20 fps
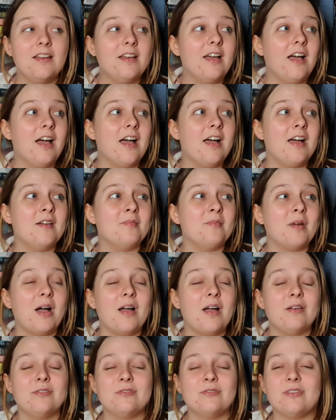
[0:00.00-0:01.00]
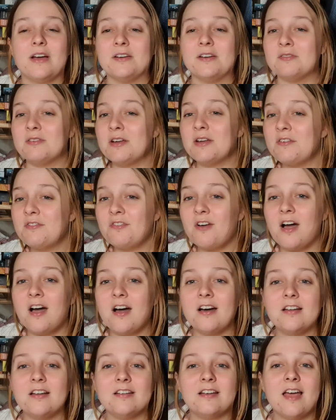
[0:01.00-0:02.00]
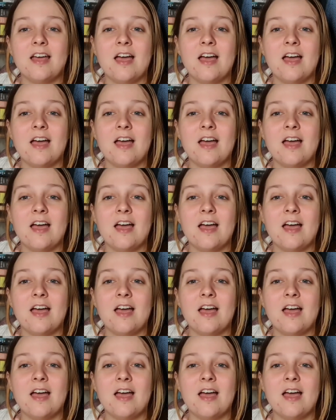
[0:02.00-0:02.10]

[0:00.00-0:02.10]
I found it really fun.